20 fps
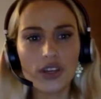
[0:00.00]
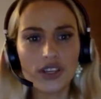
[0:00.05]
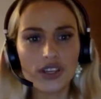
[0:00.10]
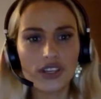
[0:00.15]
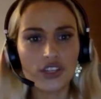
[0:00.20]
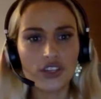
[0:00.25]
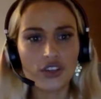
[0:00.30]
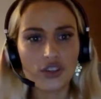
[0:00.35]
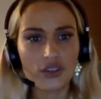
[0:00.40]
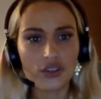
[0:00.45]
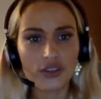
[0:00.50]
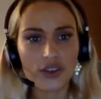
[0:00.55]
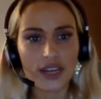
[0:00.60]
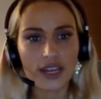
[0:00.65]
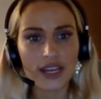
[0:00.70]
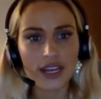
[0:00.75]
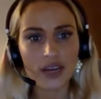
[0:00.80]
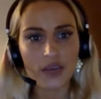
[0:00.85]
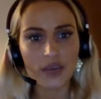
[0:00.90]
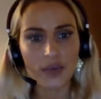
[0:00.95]

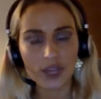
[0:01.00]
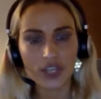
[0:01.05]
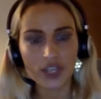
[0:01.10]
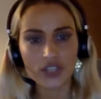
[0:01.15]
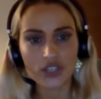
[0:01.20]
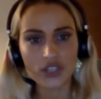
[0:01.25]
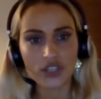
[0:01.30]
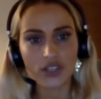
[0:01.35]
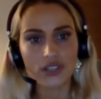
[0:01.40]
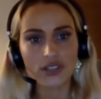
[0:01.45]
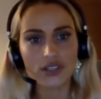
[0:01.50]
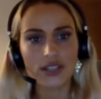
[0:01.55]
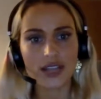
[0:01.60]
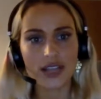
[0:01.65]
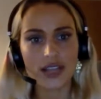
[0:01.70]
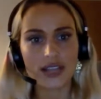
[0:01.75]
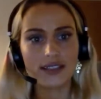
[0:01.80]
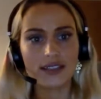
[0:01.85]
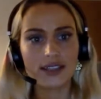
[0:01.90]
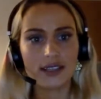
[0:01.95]
curated pictures
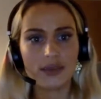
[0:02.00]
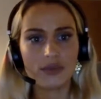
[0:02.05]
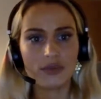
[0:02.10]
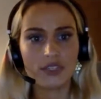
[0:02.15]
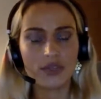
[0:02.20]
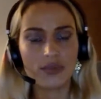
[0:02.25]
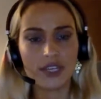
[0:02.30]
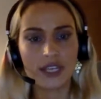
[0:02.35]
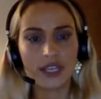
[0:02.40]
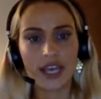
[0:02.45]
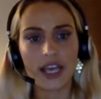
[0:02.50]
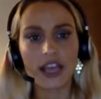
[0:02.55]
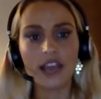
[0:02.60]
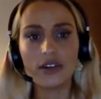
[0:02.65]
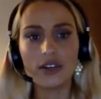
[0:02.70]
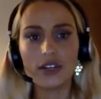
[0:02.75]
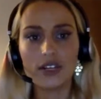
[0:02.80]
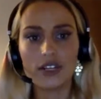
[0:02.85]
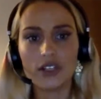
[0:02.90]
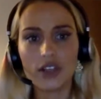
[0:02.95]
that seem to be
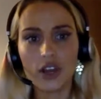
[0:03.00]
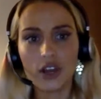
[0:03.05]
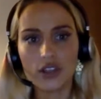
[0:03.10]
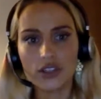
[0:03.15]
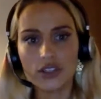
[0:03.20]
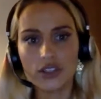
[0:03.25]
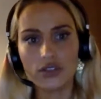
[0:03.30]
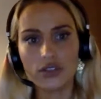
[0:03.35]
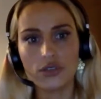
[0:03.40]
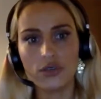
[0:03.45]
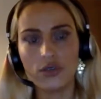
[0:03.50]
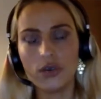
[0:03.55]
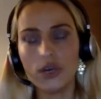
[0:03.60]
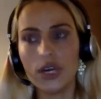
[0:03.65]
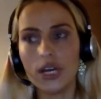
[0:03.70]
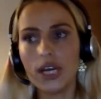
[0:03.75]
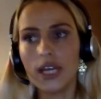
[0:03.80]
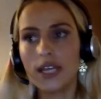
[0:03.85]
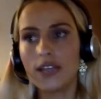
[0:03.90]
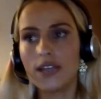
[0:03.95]
catering a lot to
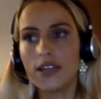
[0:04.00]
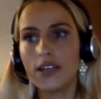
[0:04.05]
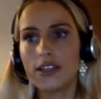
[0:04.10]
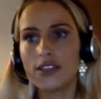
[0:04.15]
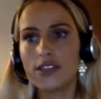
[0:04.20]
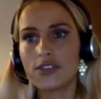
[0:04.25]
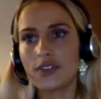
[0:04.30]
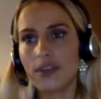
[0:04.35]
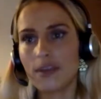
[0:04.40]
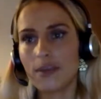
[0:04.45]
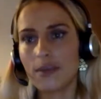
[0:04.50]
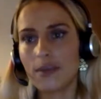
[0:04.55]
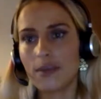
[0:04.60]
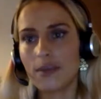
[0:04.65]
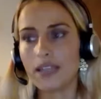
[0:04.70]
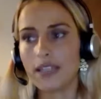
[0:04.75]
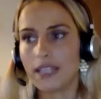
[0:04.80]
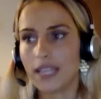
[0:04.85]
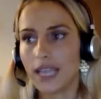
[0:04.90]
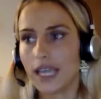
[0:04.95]
the straight
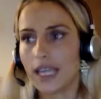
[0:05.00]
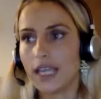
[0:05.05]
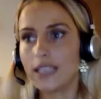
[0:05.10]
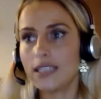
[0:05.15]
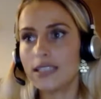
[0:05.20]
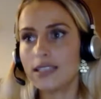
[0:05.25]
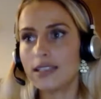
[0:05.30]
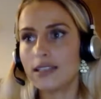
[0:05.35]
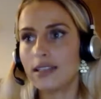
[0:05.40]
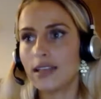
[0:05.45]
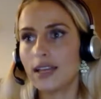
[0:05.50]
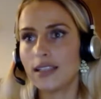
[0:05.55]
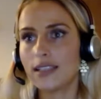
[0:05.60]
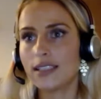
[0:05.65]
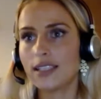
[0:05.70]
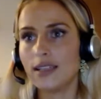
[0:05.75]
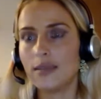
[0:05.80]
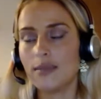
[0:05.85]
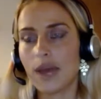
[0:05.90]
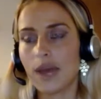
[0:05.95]
male gaze, that
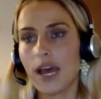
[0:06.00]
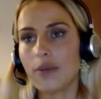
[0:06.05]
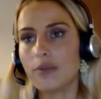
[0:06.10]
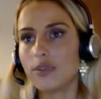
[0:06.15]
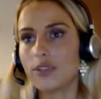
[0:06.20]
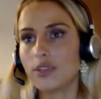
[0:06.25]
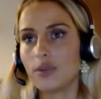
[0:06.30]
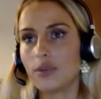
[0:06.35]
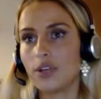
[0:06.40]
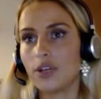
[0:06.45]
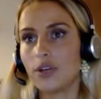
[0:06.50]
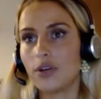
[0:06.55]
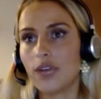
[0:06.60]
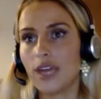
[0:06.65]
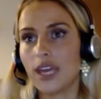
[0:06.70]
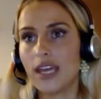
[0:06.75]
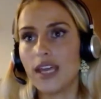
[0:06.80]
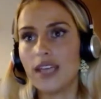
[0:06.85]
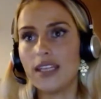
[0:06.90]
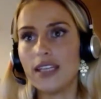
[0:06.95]
seem absolutely
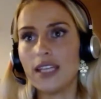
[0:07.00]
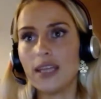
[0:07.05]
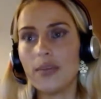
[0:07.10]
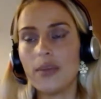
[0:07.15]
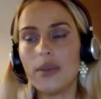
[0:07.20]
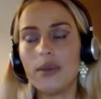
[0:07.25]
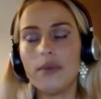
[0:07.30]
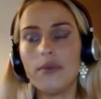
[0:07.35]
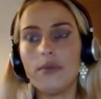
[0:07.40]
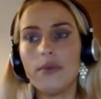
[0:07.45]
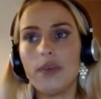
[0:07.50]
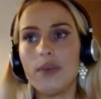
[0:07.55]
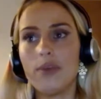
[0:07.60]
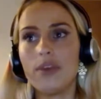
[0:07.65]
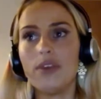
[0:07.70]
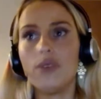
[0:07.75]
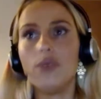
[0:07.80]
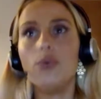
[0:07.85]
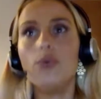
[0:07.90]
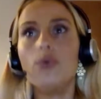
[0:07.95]
okay, and they
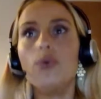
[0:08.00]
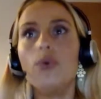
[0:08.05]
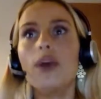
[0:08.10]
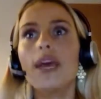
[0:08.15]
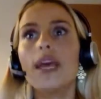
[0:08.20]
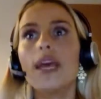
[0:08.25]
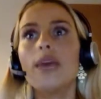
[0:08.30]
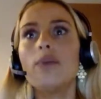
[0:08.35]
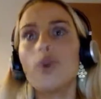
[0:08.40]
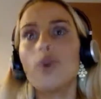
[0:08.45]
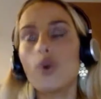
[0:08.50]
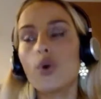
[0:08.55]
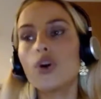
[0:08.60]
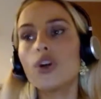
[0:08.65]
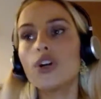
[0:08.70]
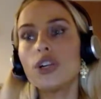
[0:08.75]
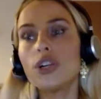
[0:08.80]
maybe way more